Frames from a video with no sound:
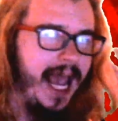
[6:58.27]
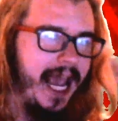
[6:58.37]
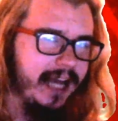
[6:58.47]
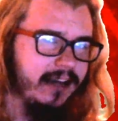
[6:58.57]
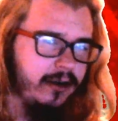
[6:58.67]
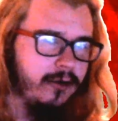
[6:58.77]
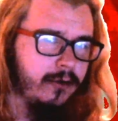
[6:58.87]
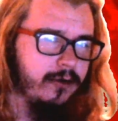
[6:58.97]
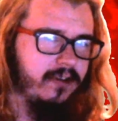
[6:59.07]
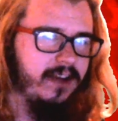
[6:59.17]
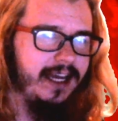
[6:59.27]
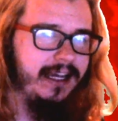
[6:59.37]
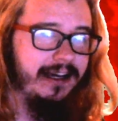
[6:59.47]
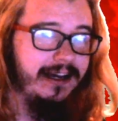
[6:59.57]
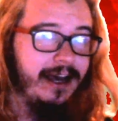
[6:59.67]
and Google
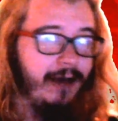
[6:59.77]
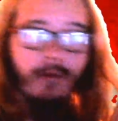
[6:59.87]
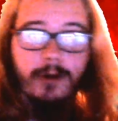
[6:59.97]
Stadia were